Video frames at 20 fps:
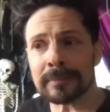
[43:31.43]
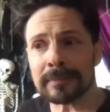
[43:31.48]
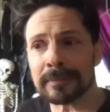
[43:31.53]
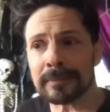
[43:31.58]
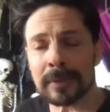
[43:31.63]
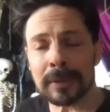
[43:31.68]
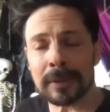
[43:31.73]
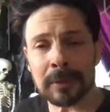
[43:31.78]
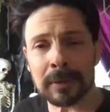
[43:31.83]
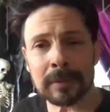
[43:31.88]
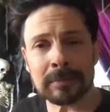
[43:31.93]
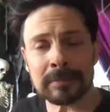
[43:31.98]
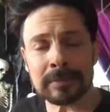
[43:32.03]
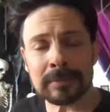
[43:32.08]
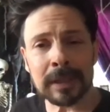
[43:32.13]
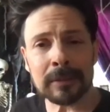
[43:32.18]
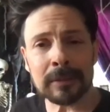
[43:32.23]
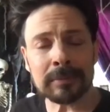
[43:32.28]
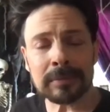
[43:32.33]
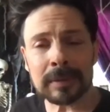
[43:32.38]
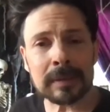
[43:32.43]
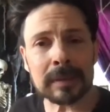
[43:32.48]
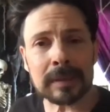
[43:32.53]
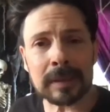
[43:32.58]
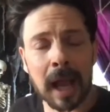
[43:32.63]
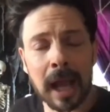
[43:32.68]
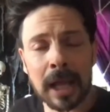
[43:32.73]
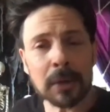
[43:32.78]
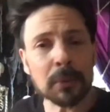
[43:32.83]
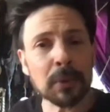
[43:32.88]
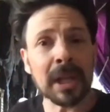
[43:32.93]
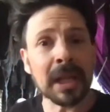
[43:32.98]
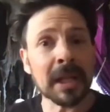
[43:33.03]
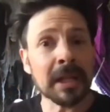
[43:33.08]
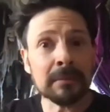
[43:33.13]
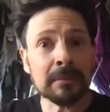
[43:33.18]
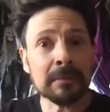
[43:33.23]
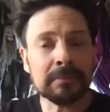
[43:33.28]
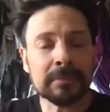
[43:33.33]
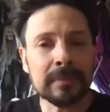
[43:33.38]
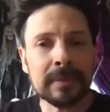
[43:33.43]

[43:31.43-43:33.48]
we were kind of related